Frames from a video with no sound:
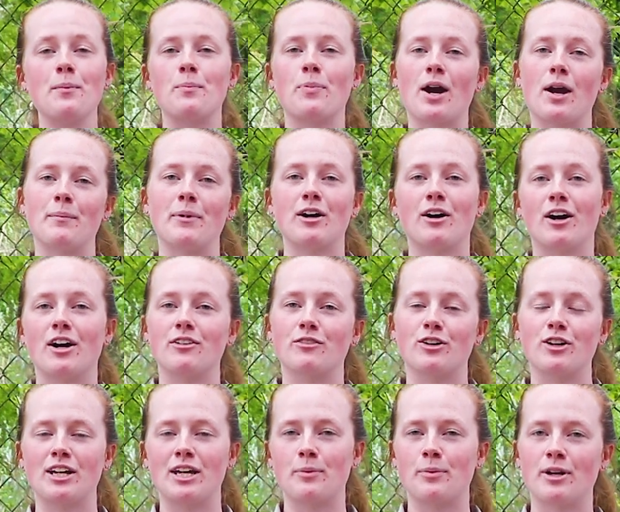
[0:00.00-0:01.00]
I'm primate
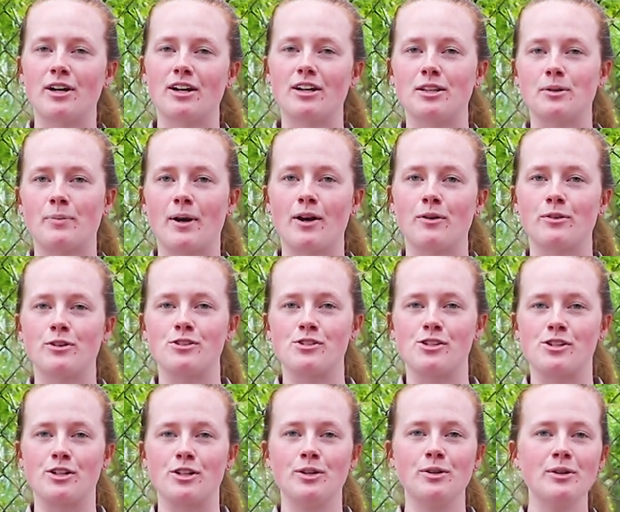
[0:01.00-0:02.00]
carnivore keeper here at the Baton Rouge
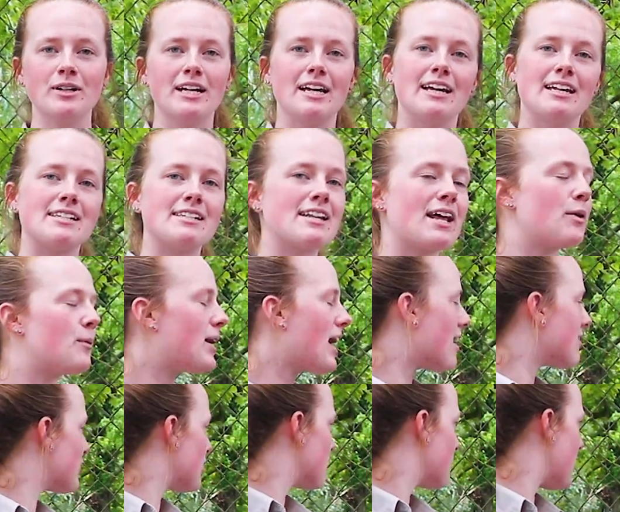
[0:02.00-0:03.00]
Zoo. Today we
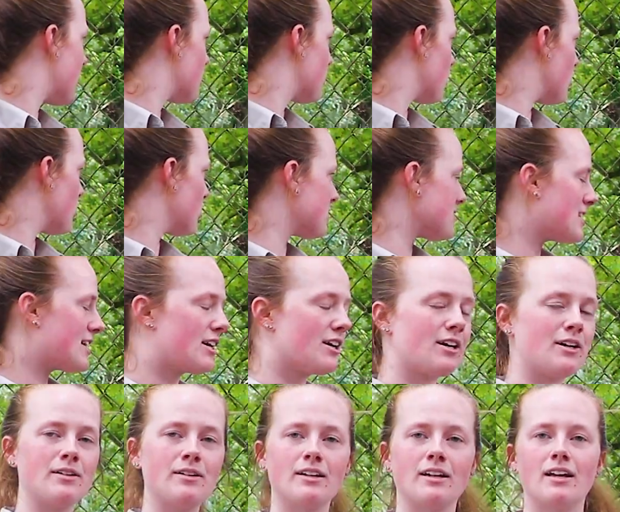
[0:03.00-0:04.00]
have our maned wolves
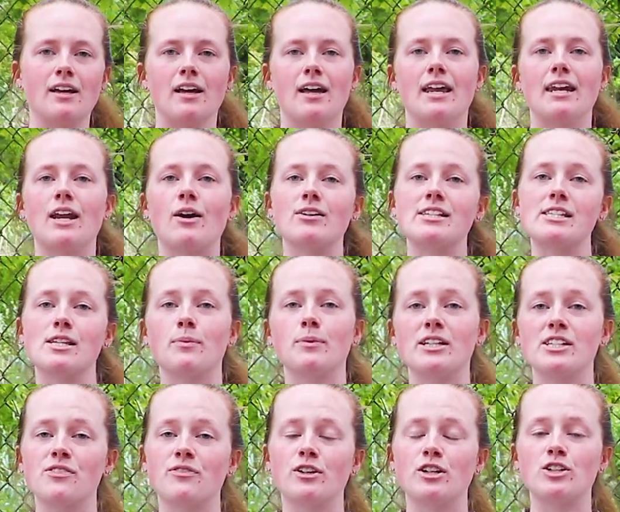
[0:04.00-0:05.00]
here. Now in some
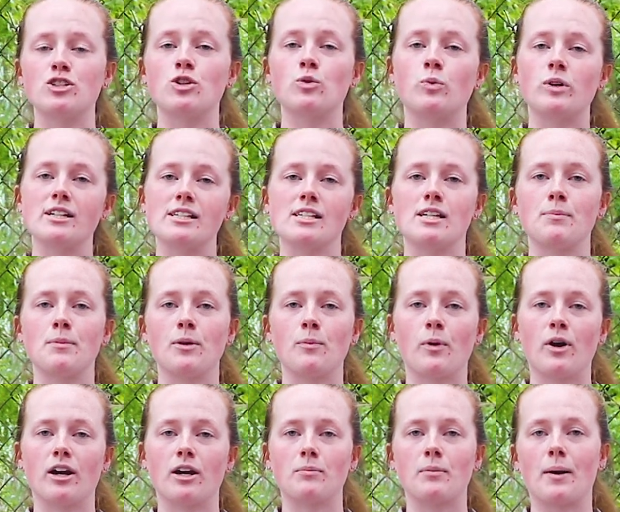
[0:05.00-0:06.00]
of this footage you will see me
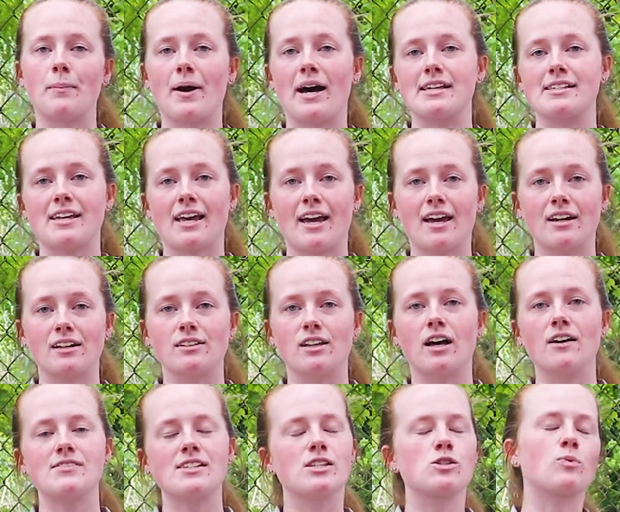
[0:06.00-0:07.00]
wearing my mask and
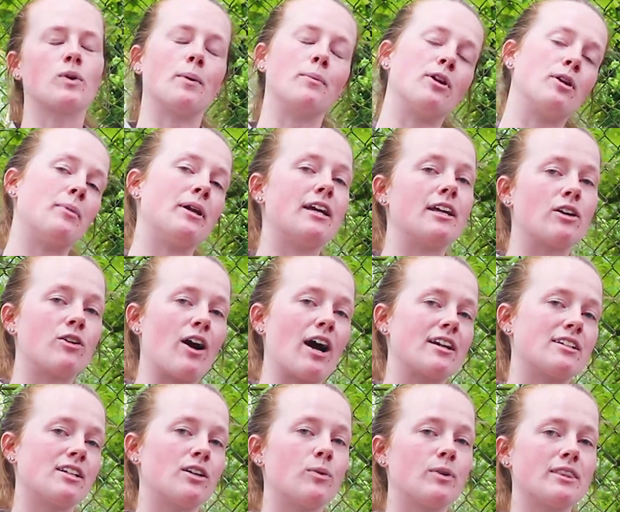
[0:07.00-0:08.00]
gloves. That's when I'm going to be
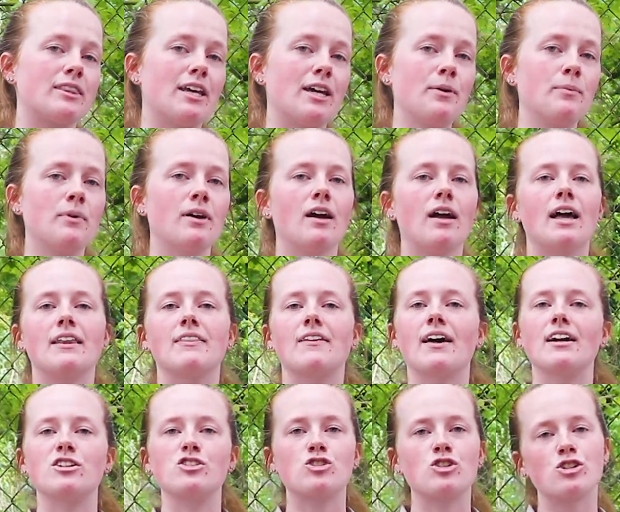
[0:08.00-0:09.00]
interacting with them.
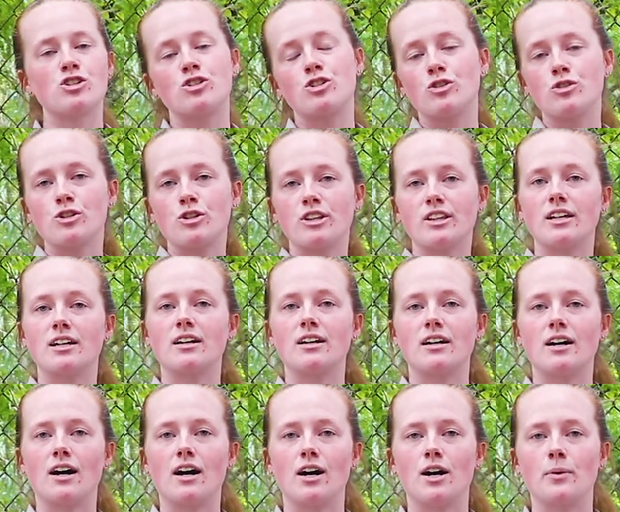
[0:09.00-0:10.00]
That is just due to
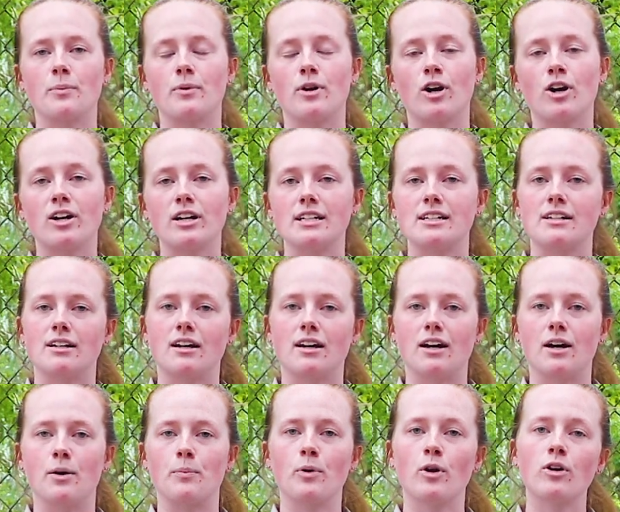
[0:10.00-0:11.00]
the um, current
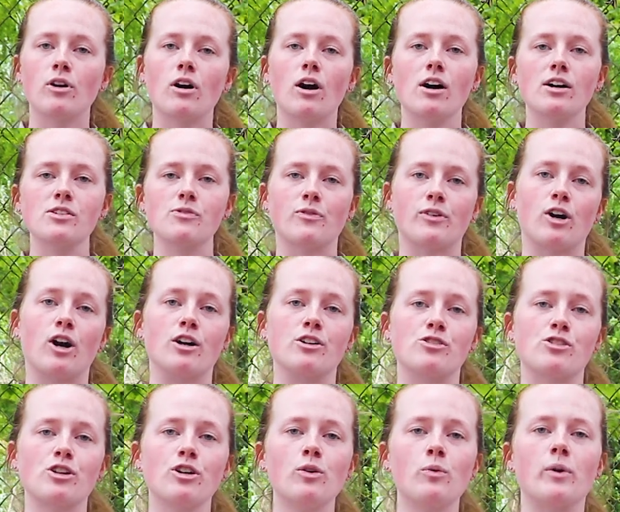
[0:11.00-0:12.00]
uh, protocols for our
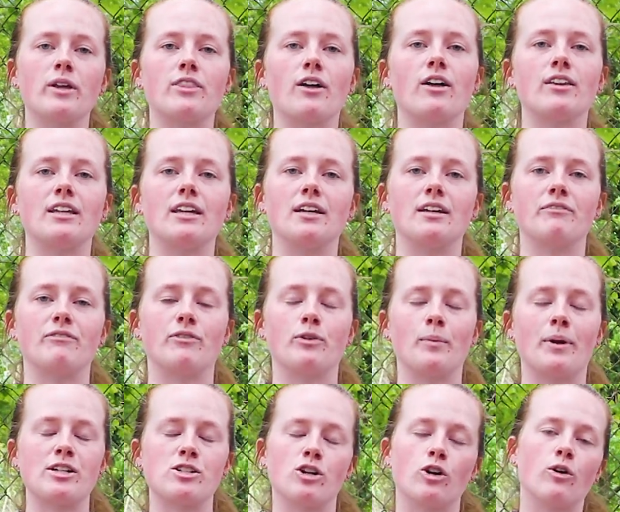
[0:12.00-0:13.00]
zoo with all the
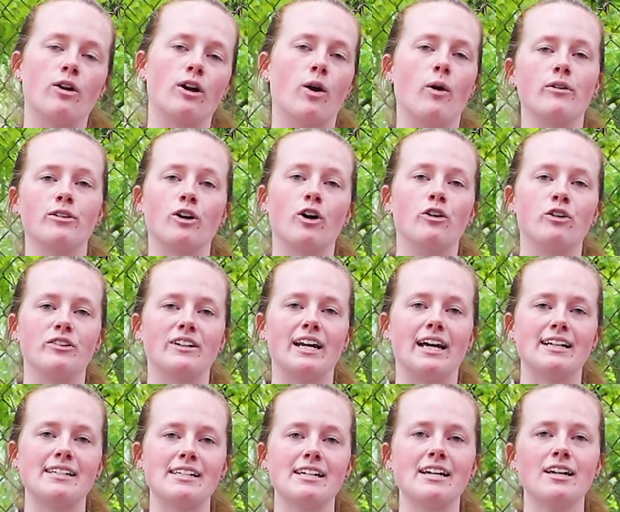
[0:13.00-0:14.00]
information going on with
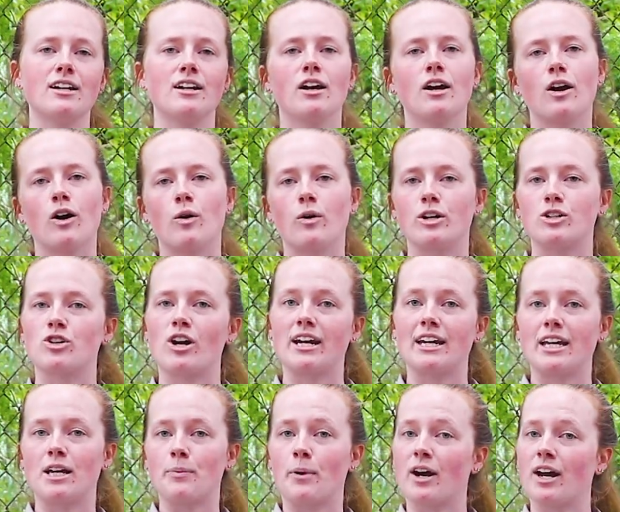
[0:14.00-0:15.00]
COVID-19. We're trying
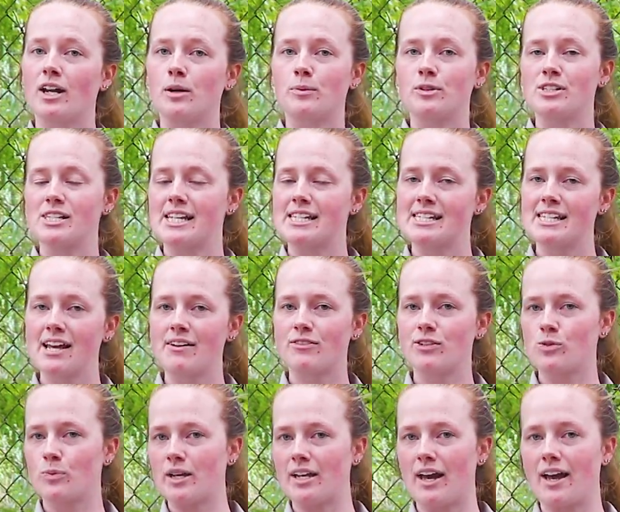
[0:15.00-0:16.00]
to keep our animals as safe
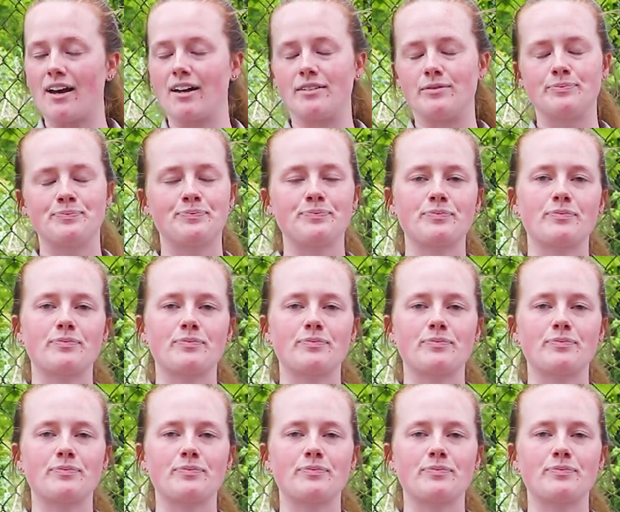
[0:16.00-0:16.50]
as we can.